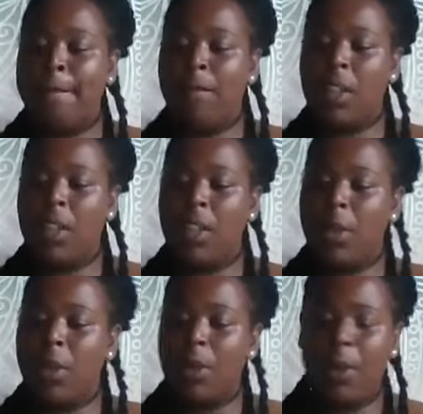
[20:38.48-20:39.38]
You know,
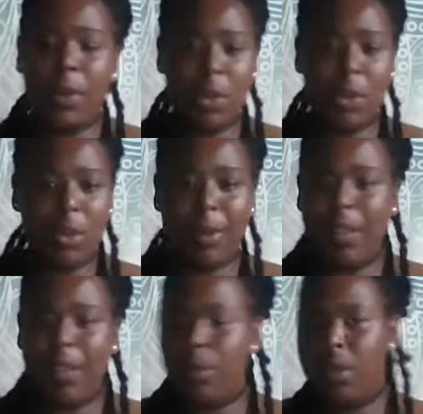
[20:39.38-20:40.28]
and when we're talking about the
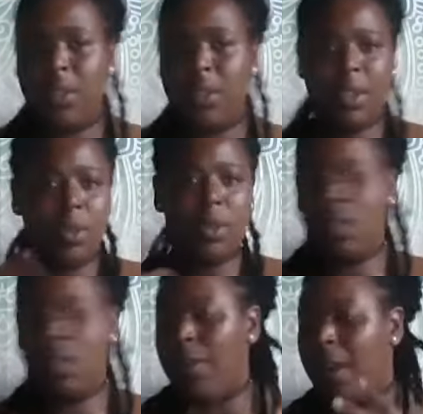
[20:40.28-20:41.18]
ones, we're talking
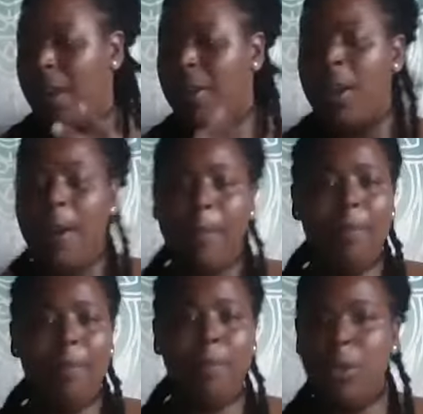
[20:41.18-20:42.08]
about
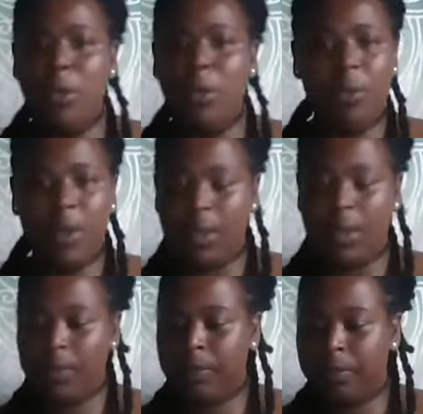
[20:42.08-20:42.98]
movement,
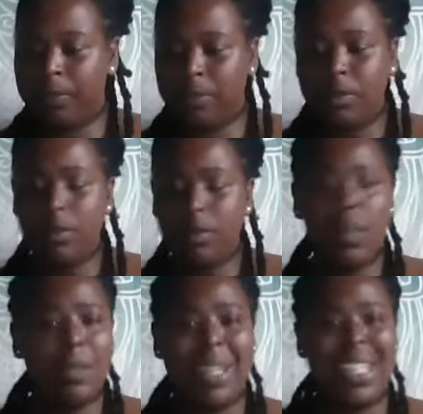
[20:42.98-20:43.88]

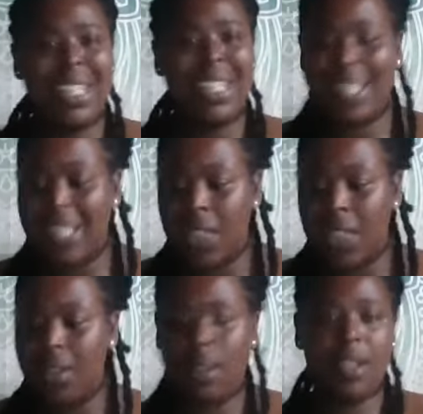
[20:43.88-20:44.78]
making
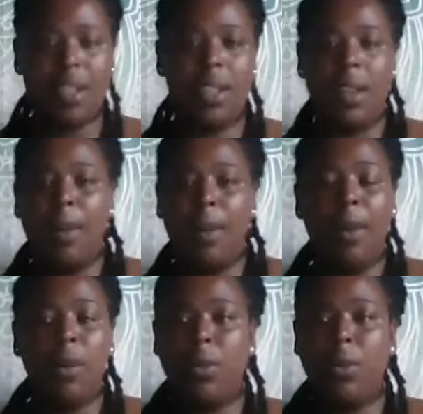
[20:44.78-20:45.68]
decisions, but
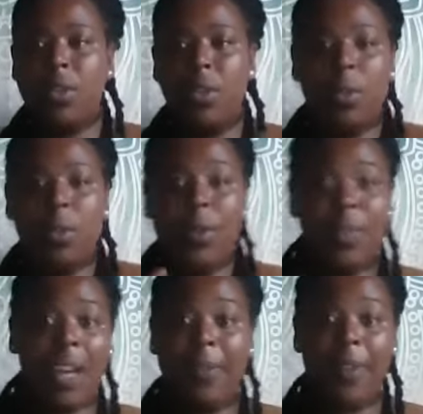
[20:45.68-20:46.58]
also with
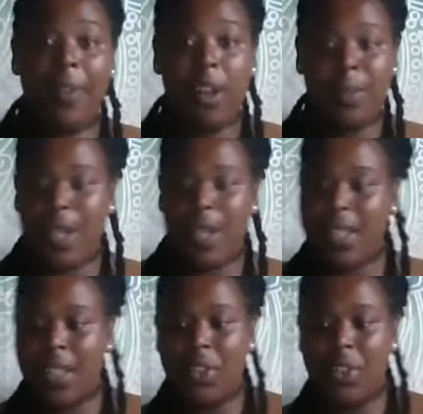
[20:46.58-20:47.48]
that fast-paced
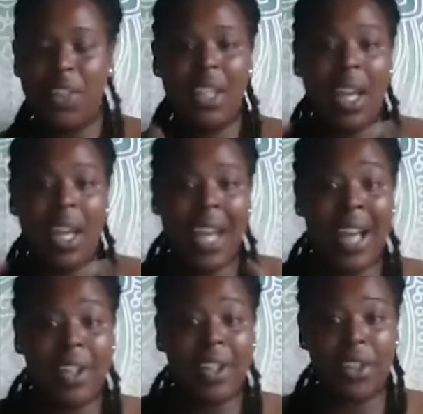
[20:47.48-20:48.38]
energy, that
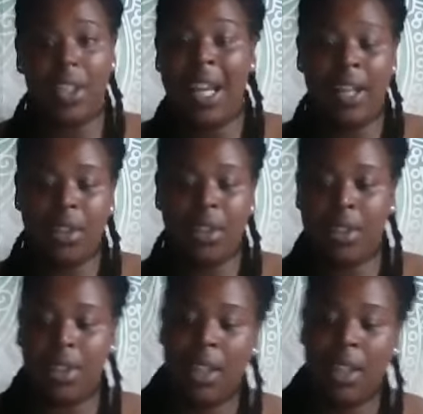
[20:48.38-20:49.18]
action,